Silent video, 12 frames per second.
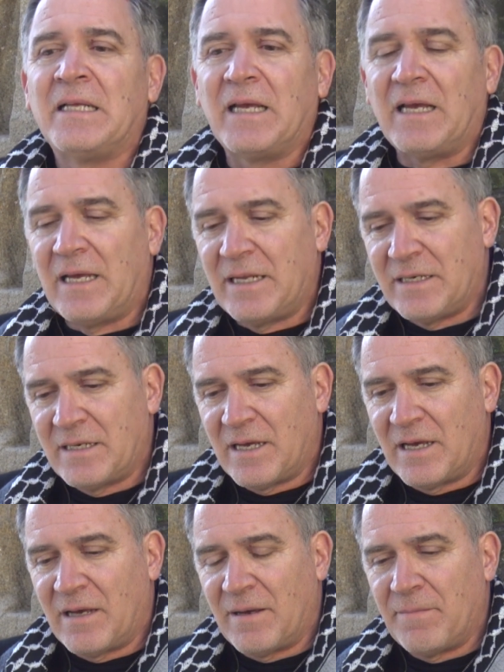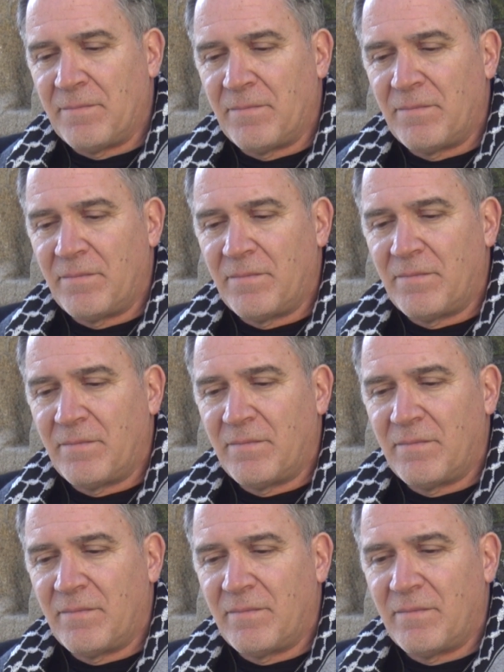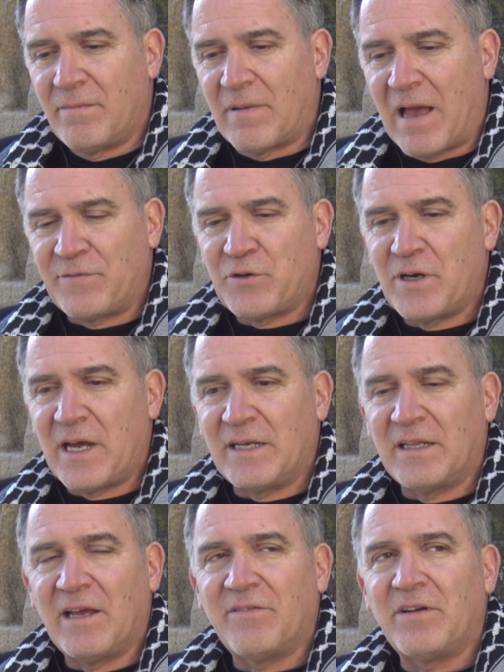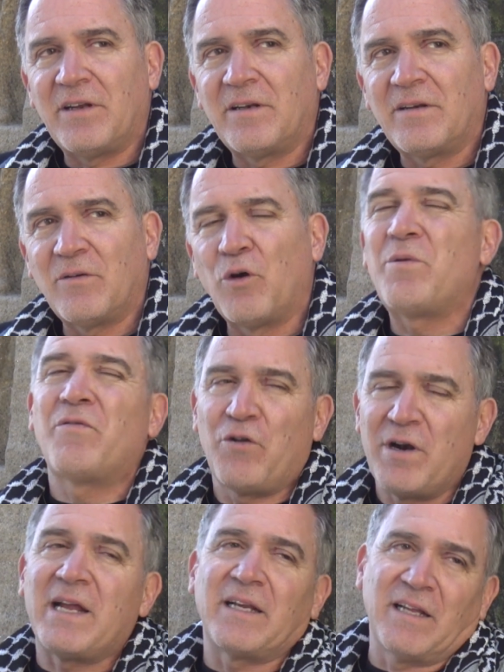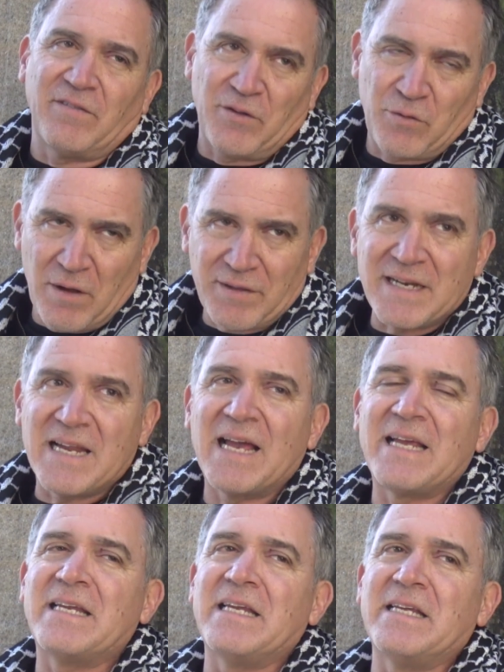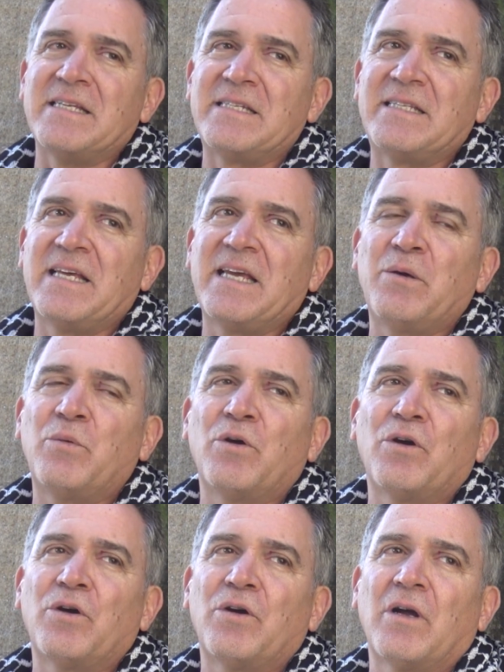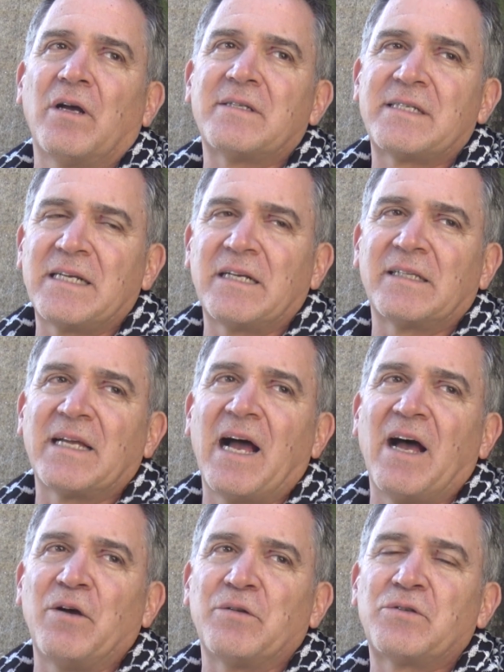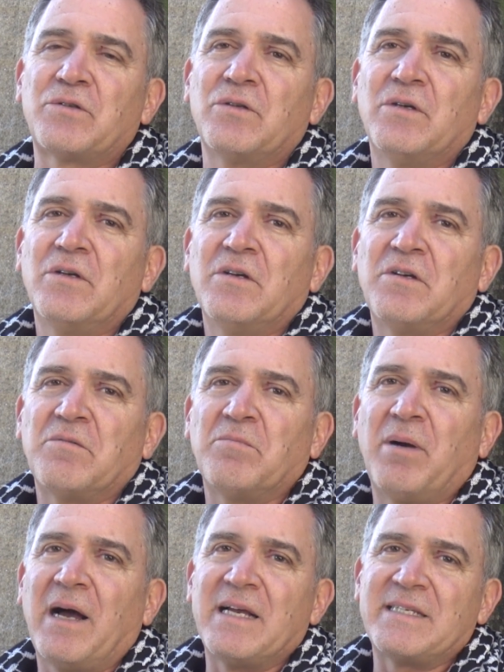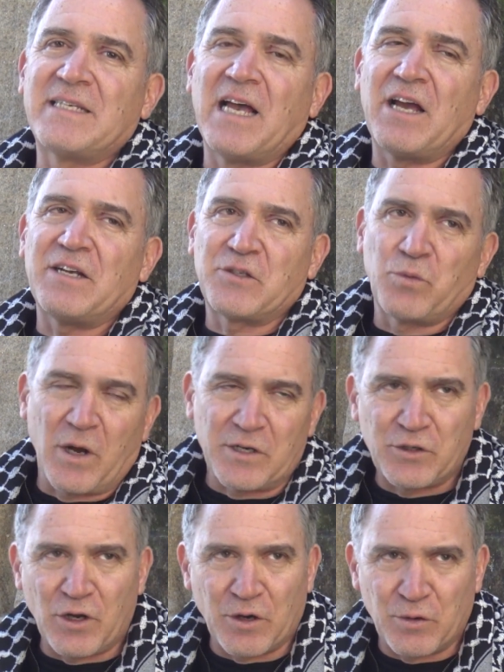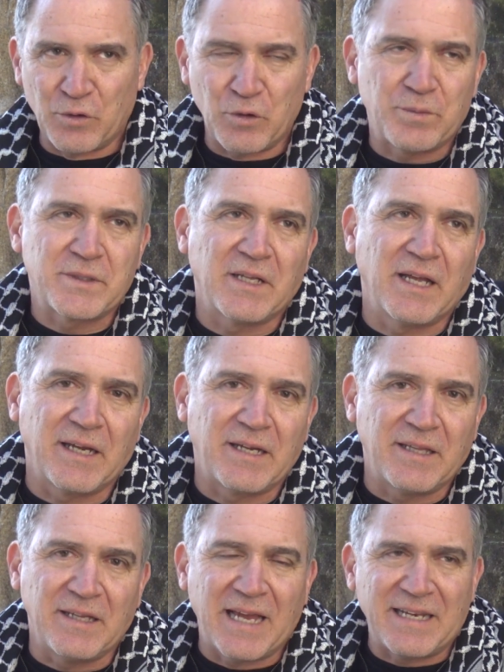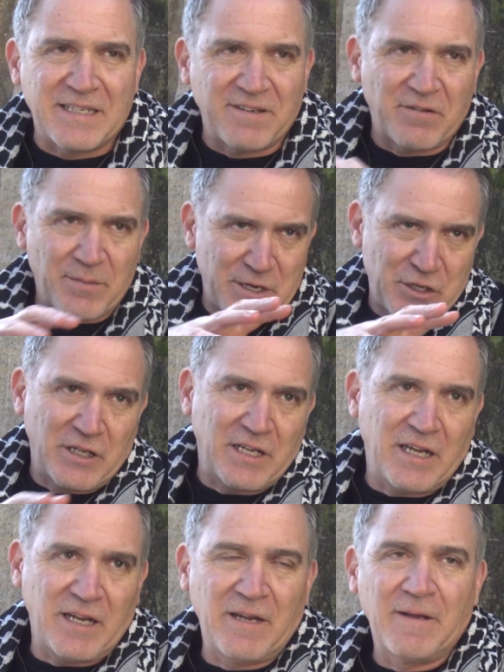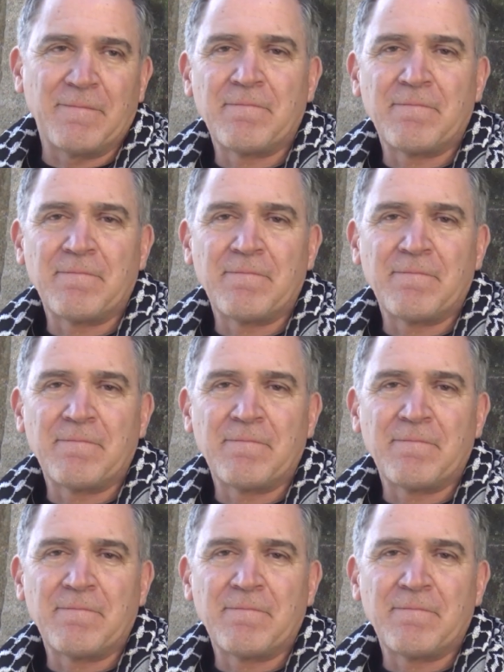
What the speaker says: And after 9/11, or before 9/11, throughout the 90s, they were singled out by Zionist watchdog groups like the Anti-Defamation League,